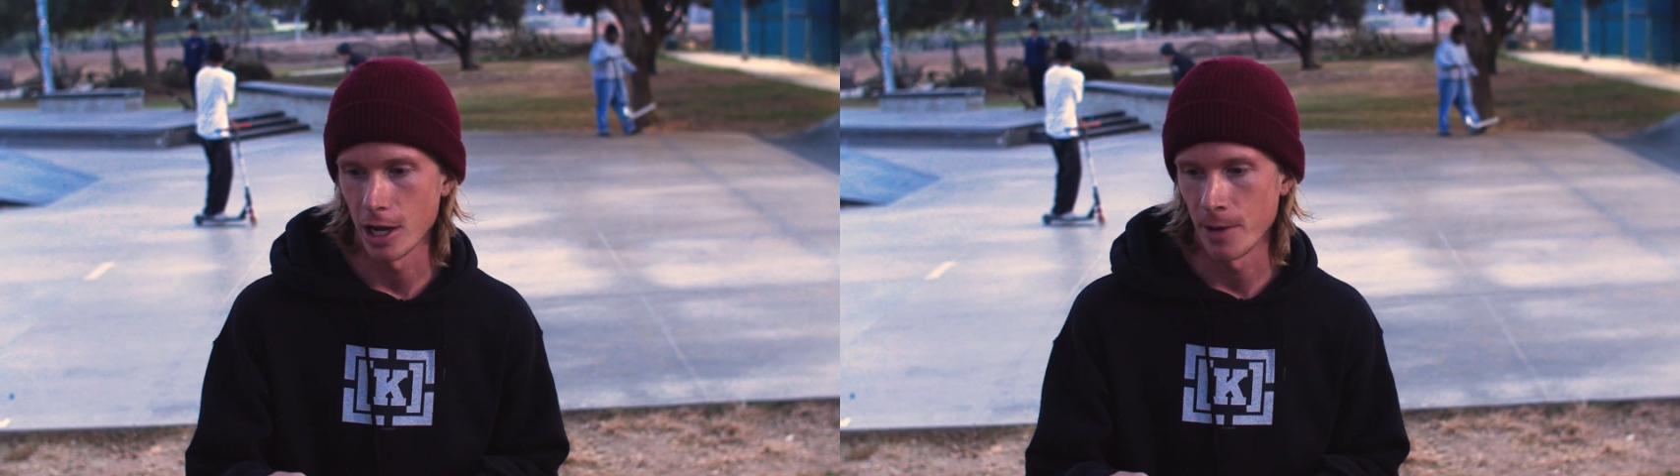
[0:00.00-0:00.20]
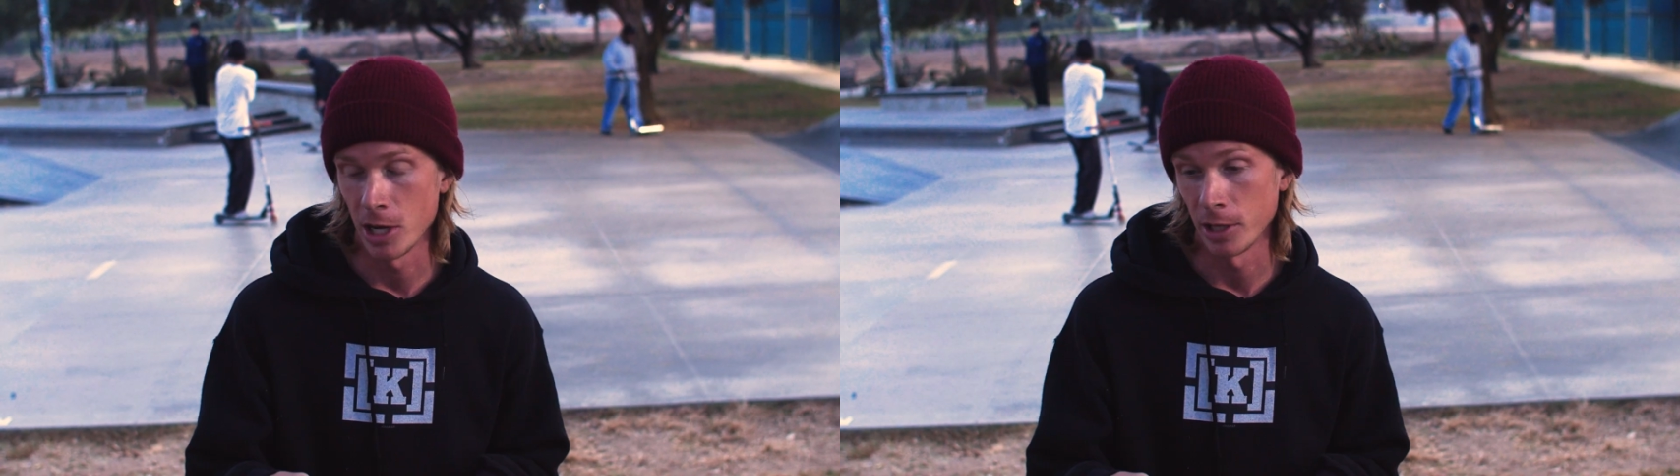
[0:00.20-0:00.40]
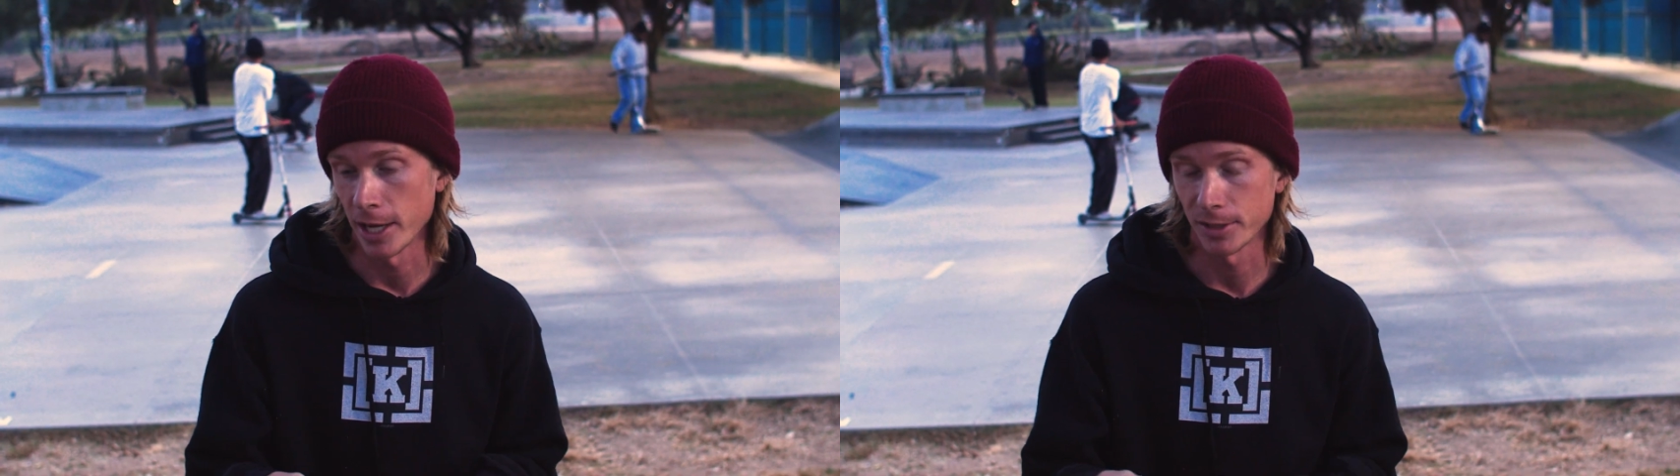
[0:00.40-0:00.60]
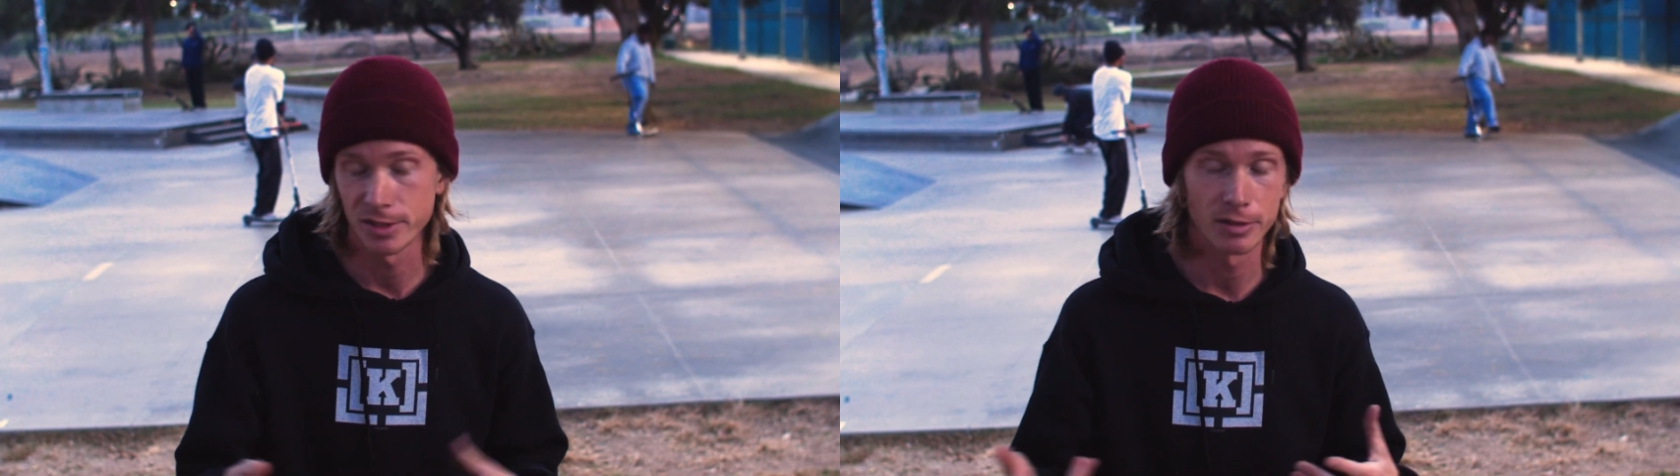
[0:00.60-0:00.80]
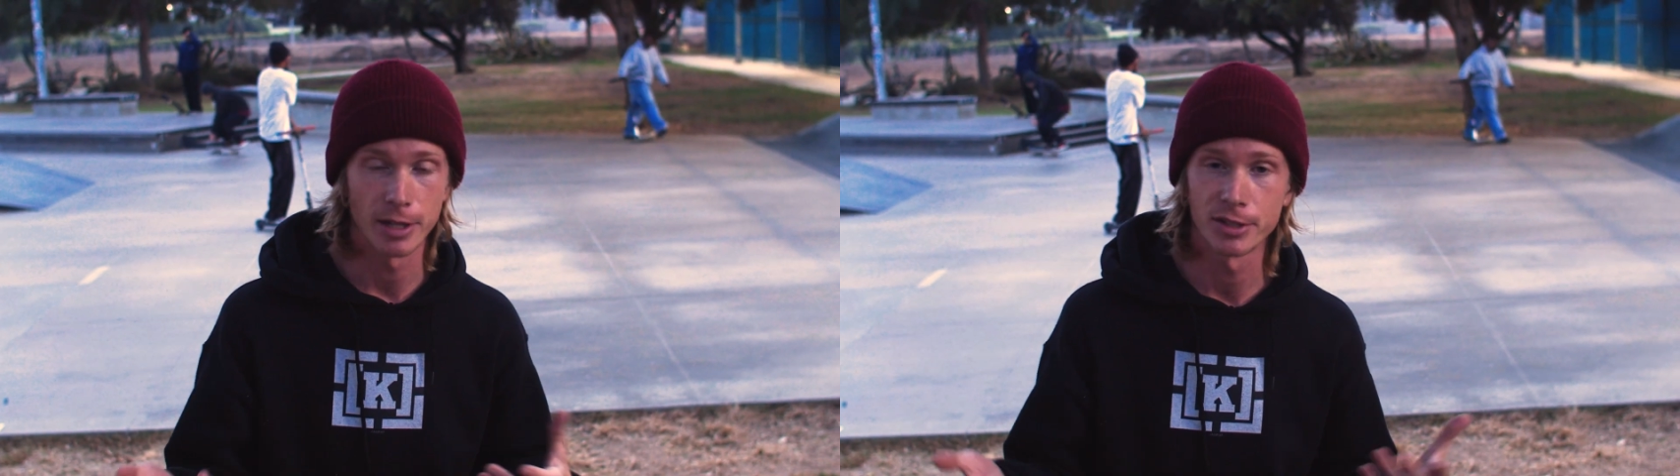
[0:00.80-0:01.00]
I mean,
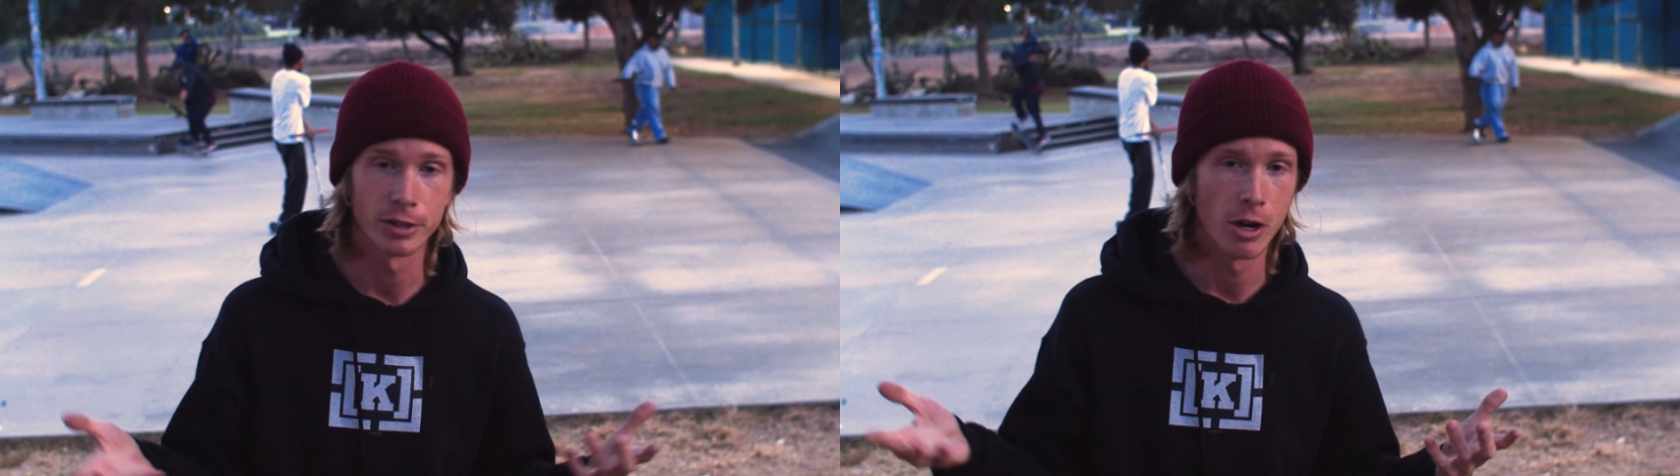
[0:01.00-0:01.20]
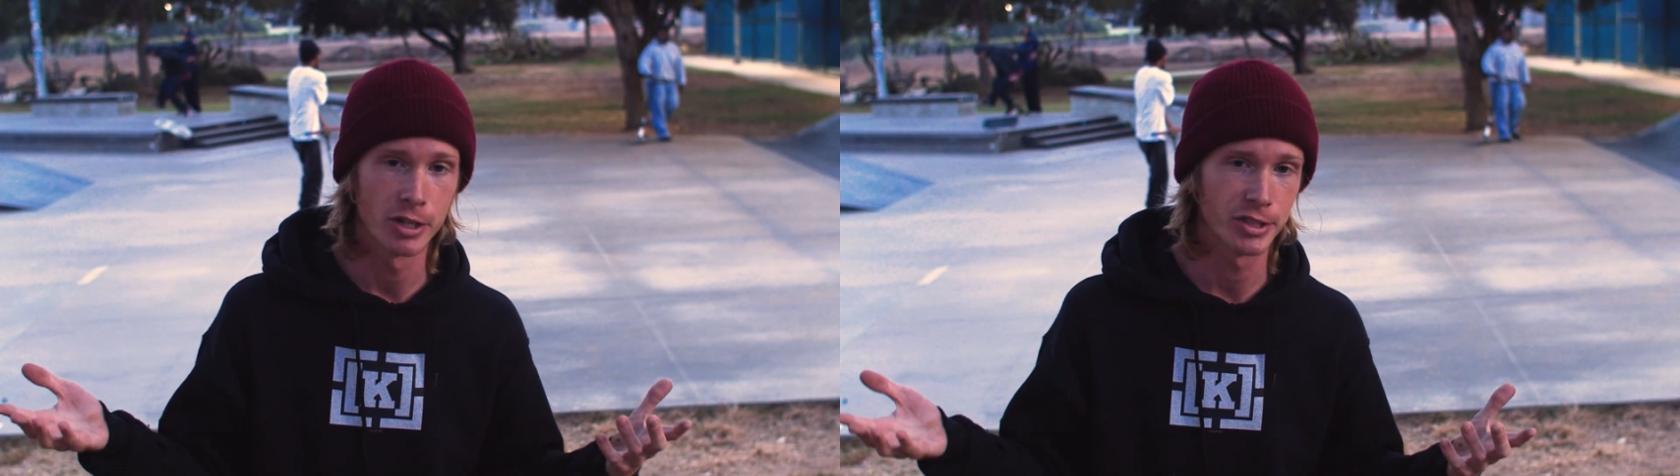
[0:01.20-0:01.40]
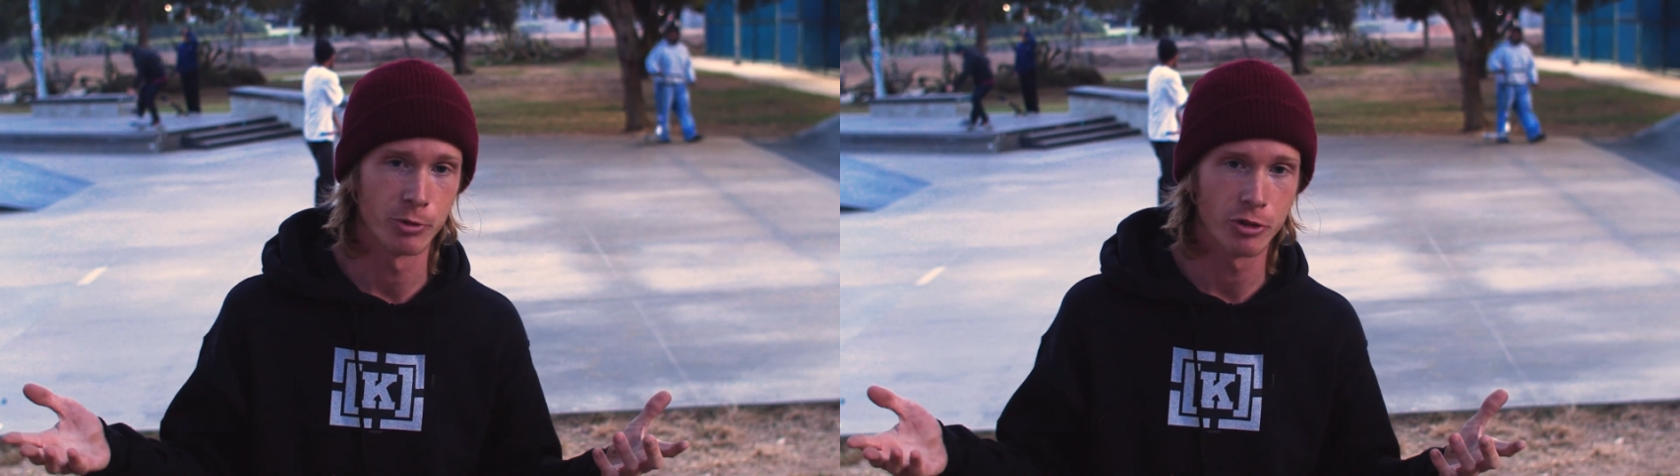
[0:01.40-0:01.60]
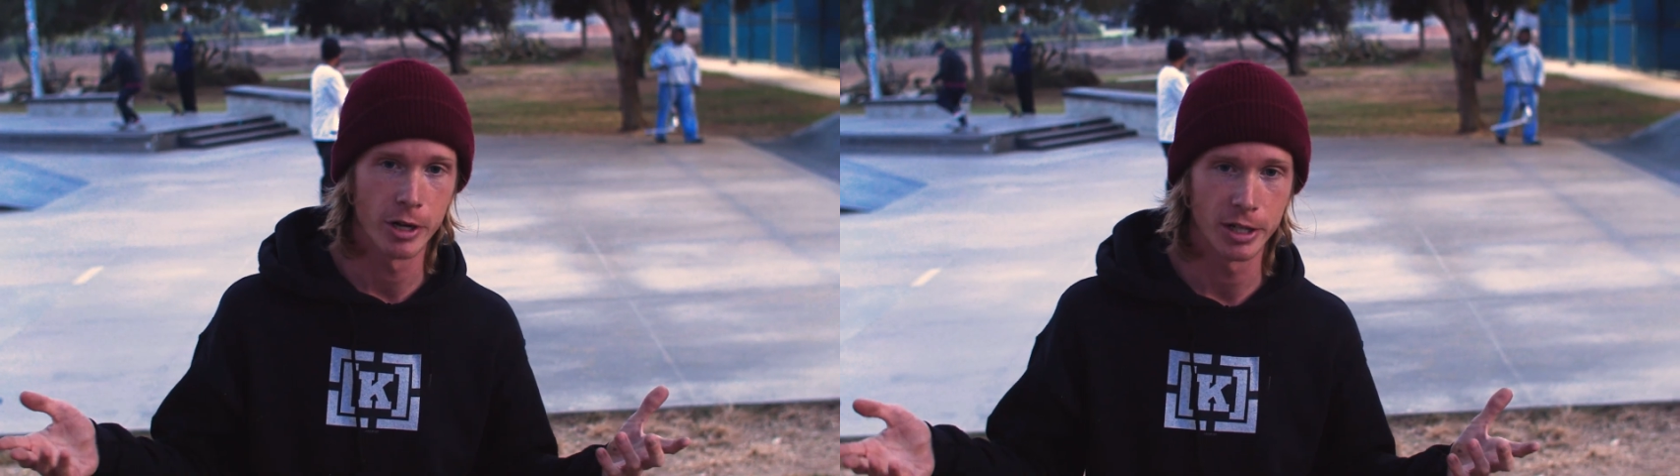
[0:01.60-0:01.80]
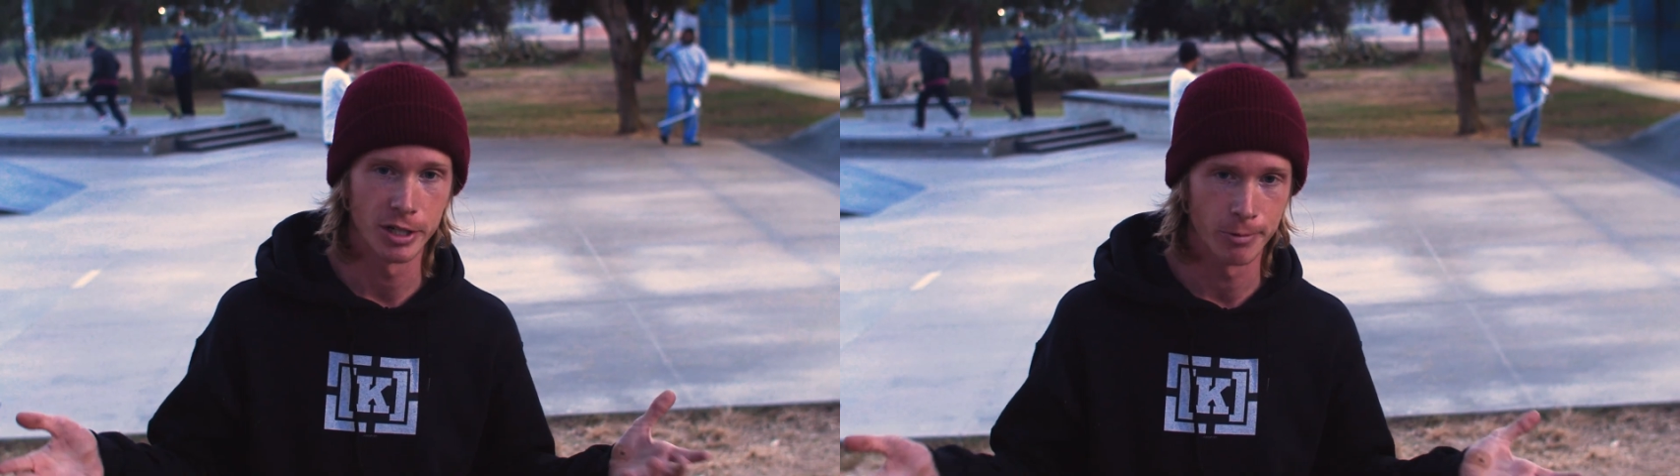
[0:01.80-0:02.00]
that's an awesome
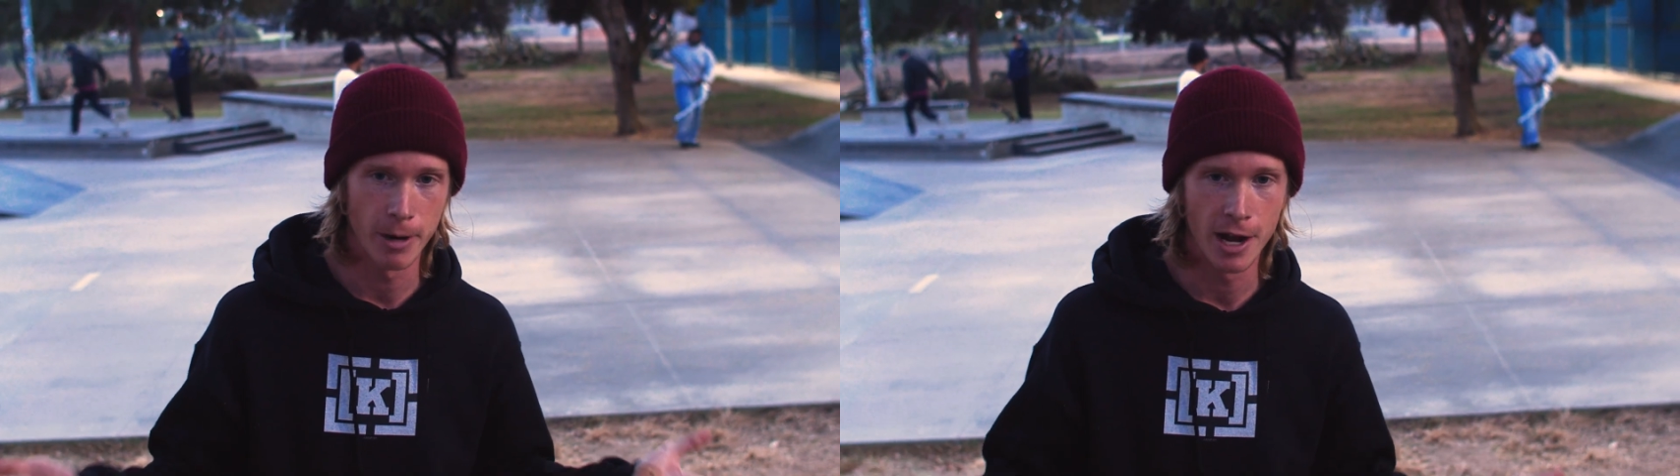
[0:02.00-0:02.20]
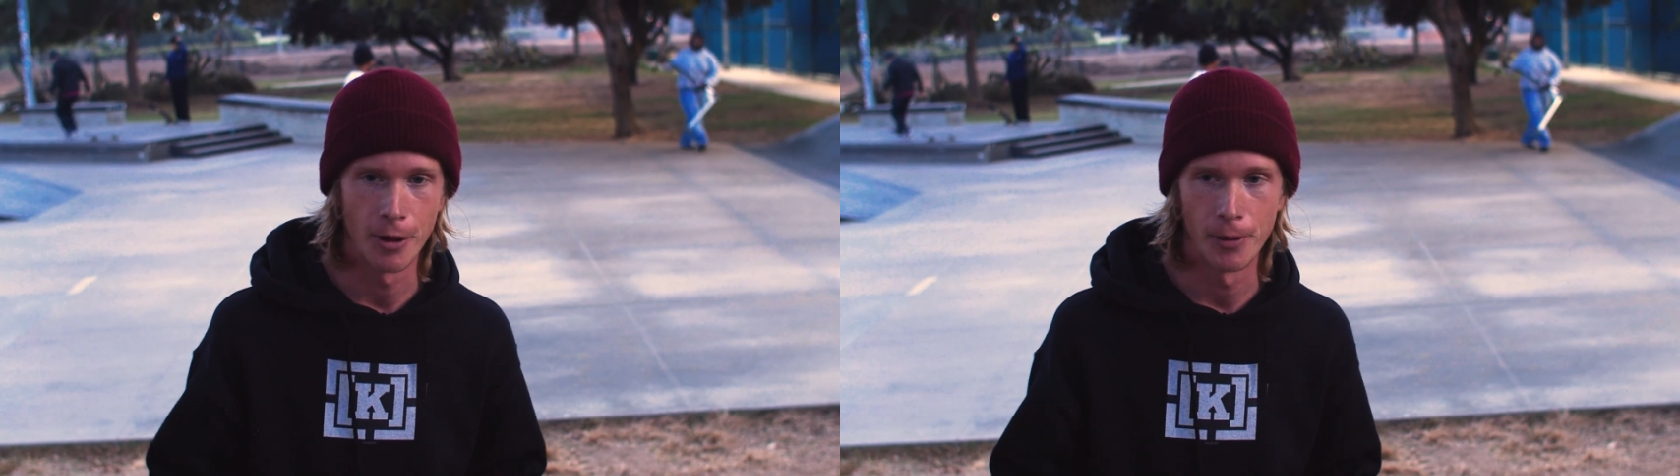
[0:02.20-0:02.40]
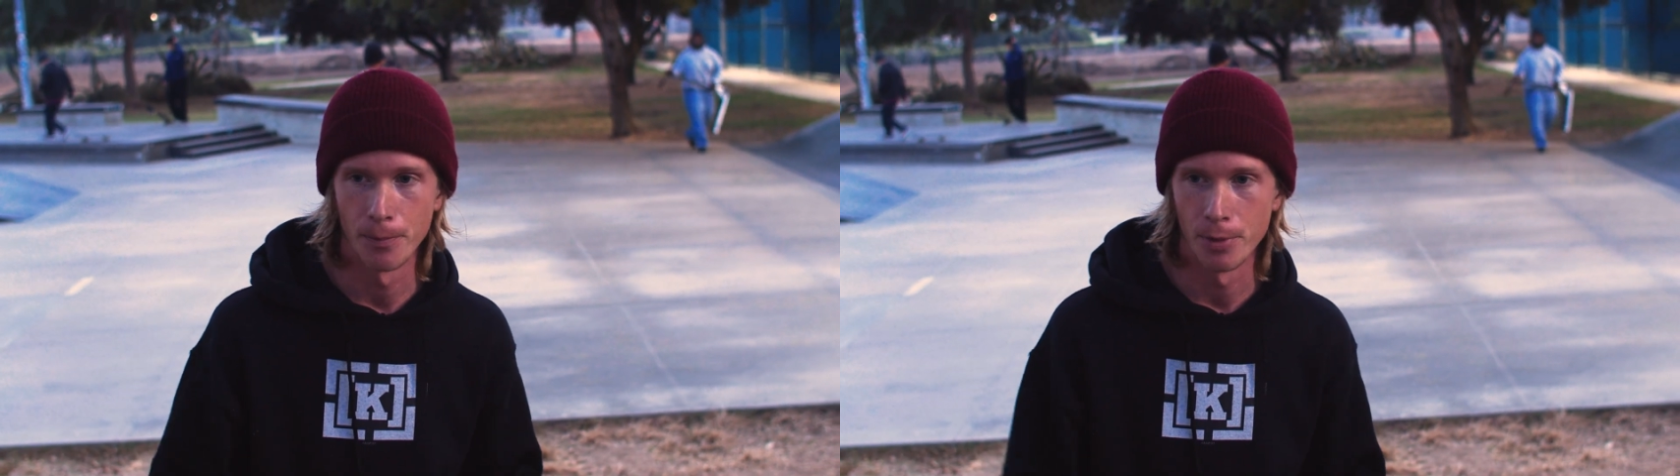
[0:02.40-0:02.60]
trick as well,